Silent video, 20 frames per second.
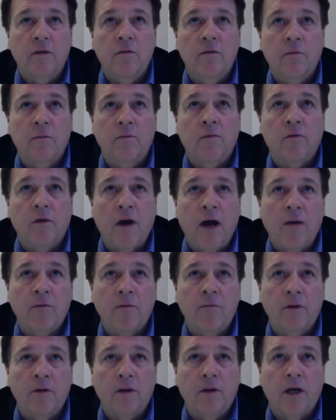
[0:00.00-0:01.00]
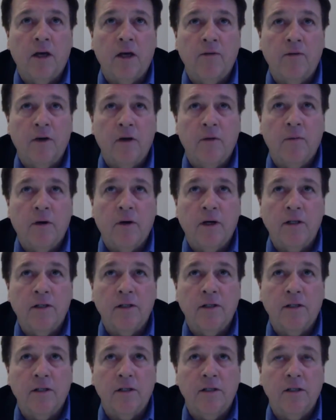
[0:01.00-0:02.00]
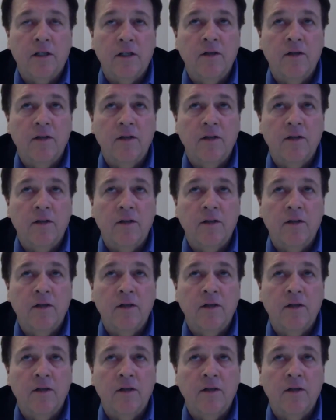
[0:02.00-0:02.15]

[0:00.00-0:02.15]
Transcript: the problem with a lot of enterprises is